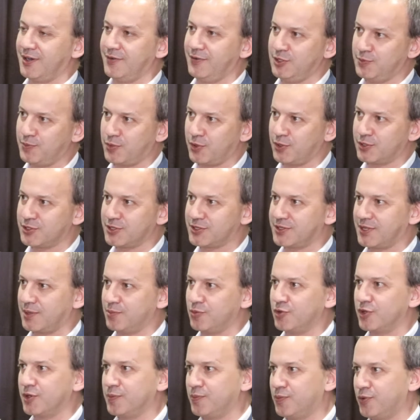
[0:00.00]
which projects are
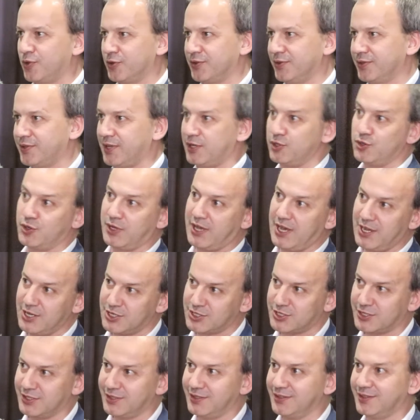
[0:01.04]
more important,
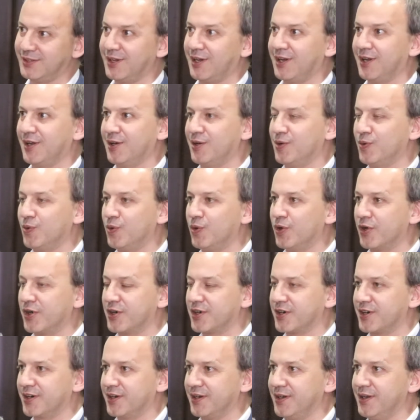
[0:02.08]
education
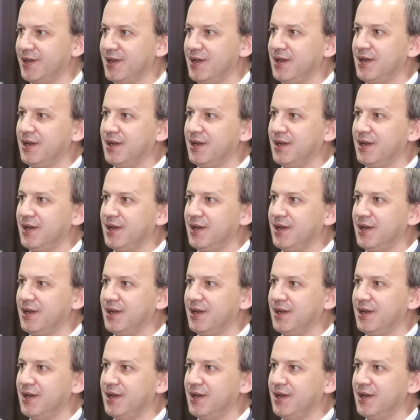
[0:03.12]
or